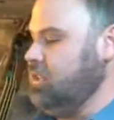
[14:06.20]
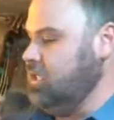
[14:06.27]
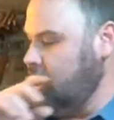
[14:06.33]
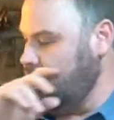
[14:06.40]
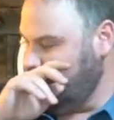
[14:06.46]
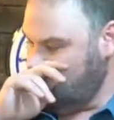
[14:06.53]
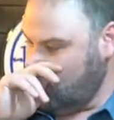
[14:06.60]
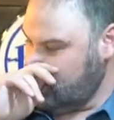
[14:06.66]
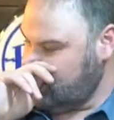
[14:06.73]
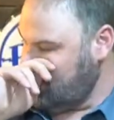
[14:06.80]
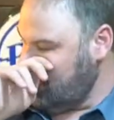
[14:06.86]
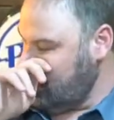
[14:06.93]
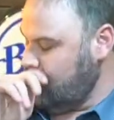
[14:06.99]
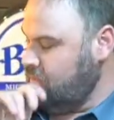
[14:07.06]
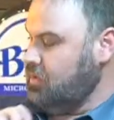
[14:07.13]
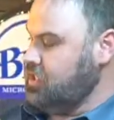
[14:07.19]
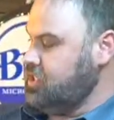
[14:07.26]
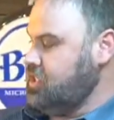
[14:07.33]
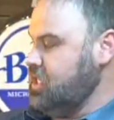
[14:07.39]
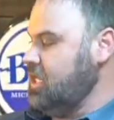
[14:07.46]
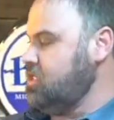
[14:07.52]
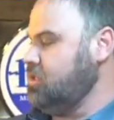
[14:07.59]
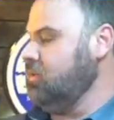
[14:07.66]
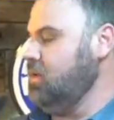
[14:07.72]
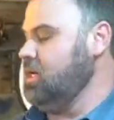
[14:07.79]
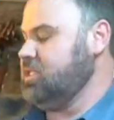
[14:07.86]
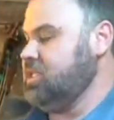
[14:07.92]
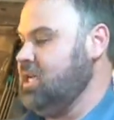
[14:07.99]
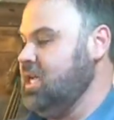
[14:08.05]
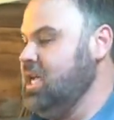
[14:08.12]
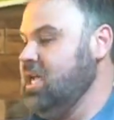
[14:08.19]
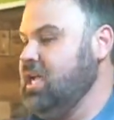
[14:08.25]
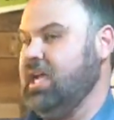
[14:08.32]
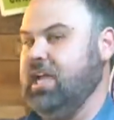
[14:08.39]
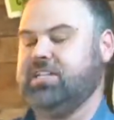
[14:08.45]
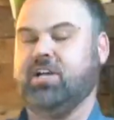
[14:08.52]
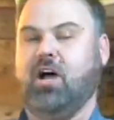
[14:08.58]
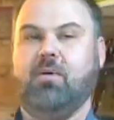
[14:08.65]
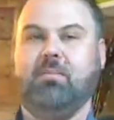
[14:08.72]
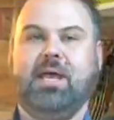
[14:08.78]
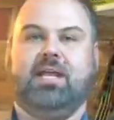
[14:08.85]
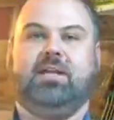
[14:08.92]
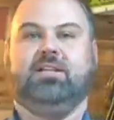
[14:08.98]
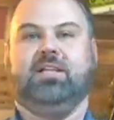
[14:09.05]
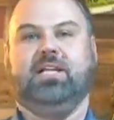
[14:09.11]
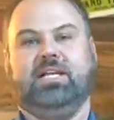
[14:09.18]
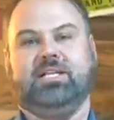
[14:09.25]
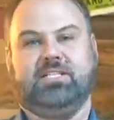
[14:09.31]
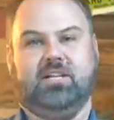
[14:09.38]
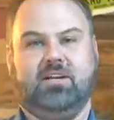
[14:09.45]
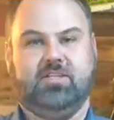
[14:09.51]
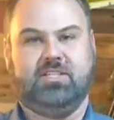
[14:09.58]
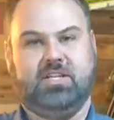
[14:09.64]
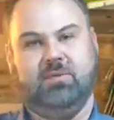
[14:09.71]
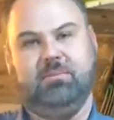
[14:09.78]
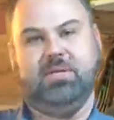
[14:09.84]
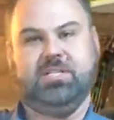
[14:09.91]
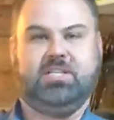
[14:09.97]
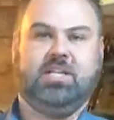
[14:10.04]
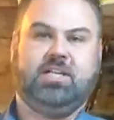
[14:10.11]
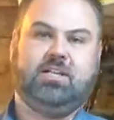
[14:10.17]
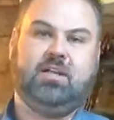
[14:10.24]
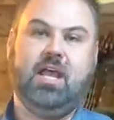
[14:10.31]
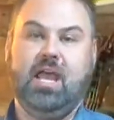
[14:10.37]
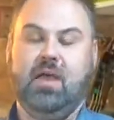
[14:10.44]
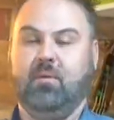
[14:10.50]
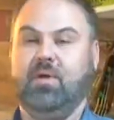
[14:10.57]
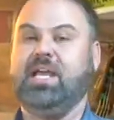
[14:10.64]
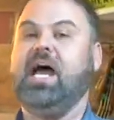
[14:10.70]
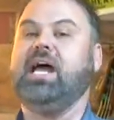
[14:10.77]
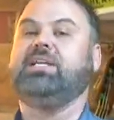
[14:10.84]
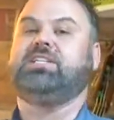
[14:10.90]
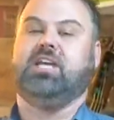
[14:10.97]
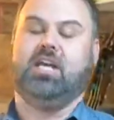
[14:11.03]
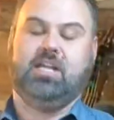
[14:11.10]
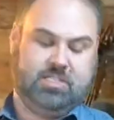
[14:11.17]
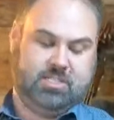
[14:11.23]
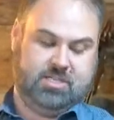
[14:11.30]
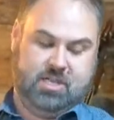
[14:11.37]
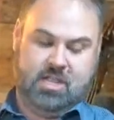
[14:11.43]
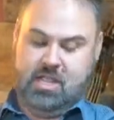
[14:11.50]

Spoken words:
the invoice that was sent to us, it's all mandolins that are still missing, and we got tons.